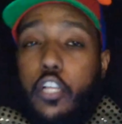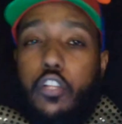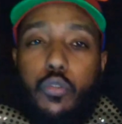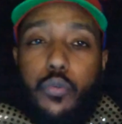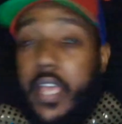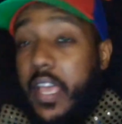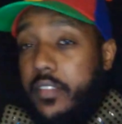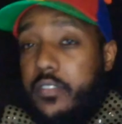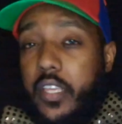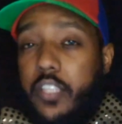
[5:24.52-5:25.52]
include
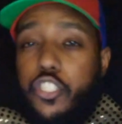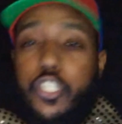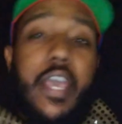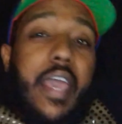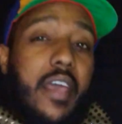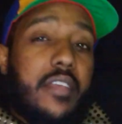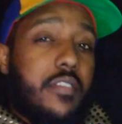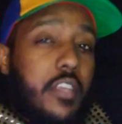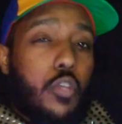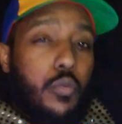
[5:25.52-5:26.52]
SH,
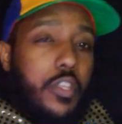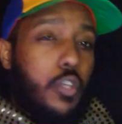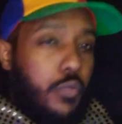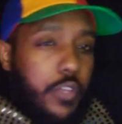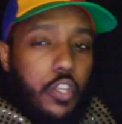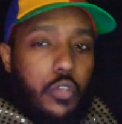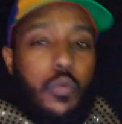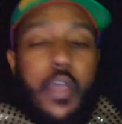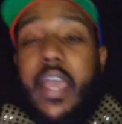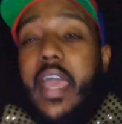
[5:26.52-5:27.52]

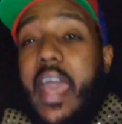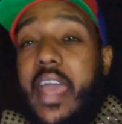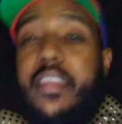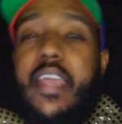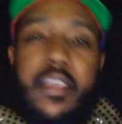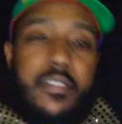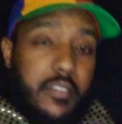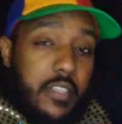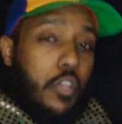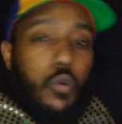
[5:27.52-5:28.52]
SQQQ, and
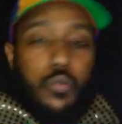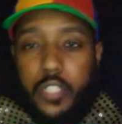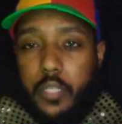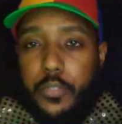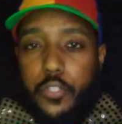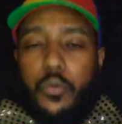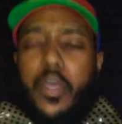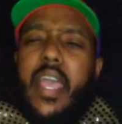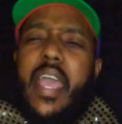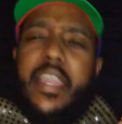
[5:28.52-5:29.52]
SDOW.
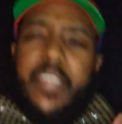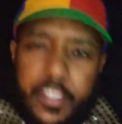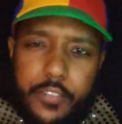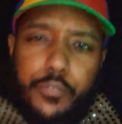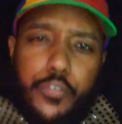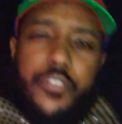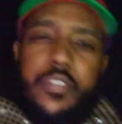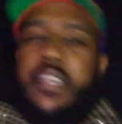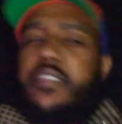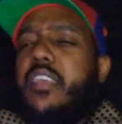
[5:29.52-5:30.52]
An
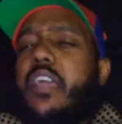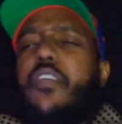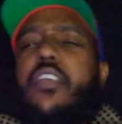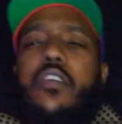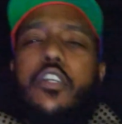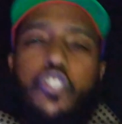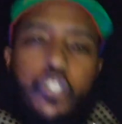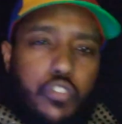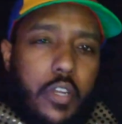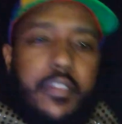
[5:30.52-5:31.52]
inverse ETF is
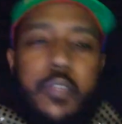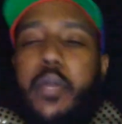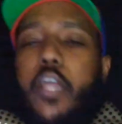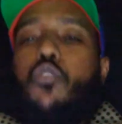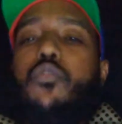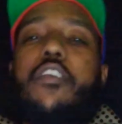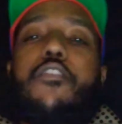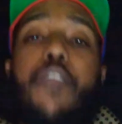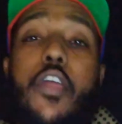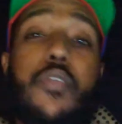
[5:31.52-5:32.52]
constructed by
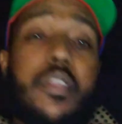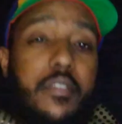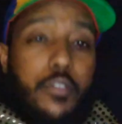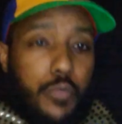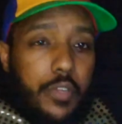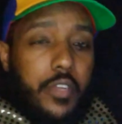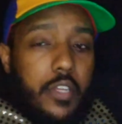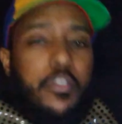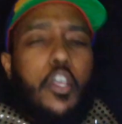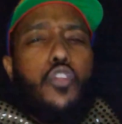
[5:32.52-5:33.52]
using various
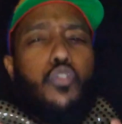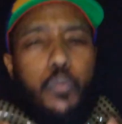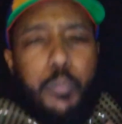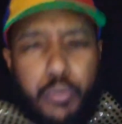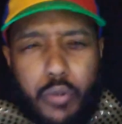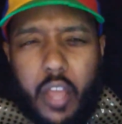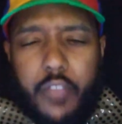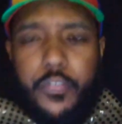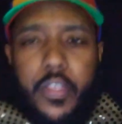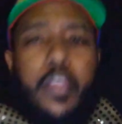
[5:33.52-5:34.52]
derivatives to
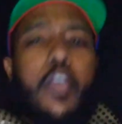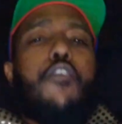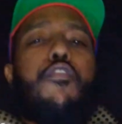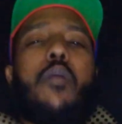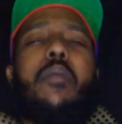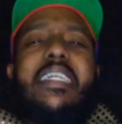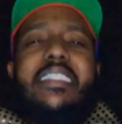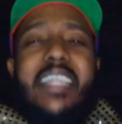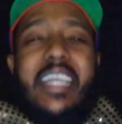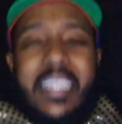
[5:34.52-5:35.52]
profit from a
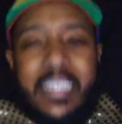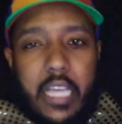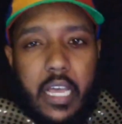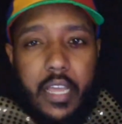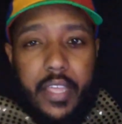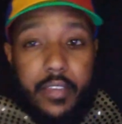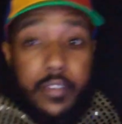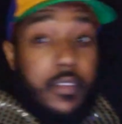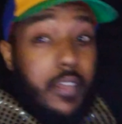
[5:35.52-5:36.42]
decline